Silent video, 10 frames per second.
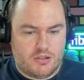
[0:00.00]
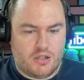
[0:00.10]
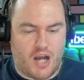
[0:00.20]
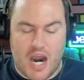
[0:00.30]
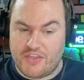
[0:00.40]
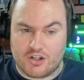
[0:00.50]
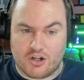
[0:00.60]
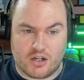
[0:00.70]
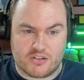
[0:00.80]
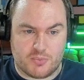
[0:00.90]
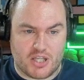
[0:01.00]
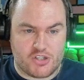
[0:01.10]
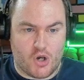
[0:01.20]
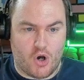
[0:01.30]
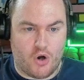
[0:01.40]
I think they're honestly
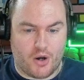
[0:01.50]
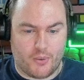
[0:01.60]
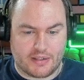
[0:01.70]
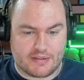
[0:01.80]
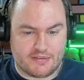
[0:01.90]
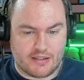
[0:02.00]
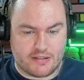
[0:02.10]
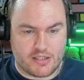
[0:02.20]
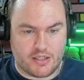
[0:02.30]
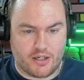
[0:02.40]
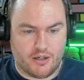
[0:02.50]
potentially all going in C tier.